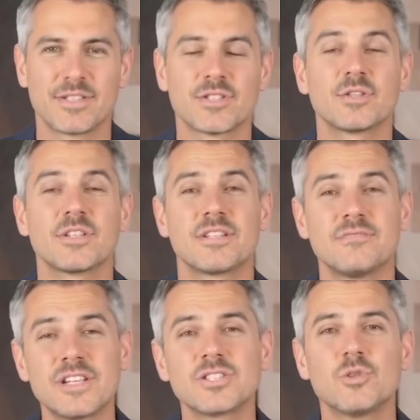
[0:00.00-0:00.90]
So the
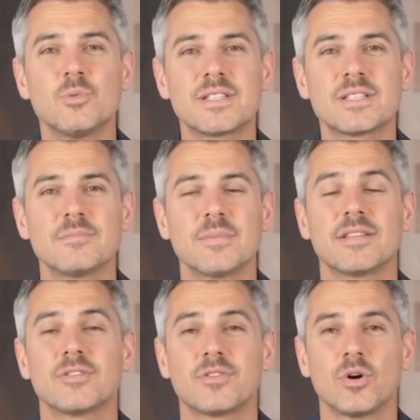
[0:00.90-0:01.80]
conventional wisdom
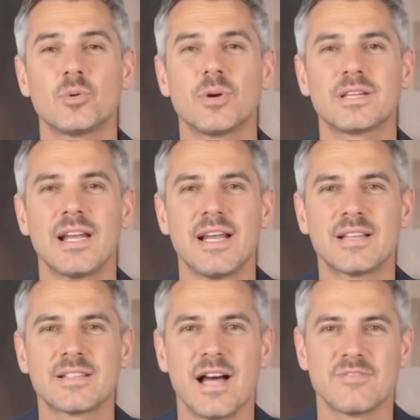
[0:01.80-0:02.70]
that the 401k
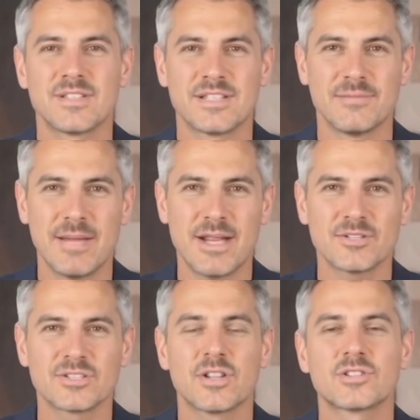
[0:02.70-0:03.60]
is obviously
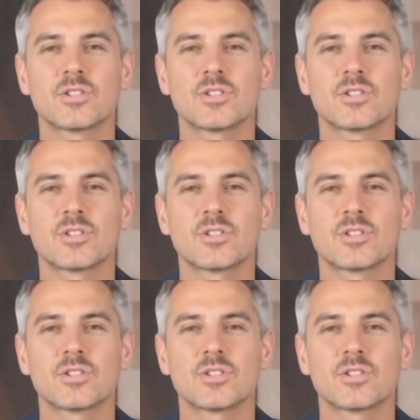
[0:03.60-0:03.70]
better starts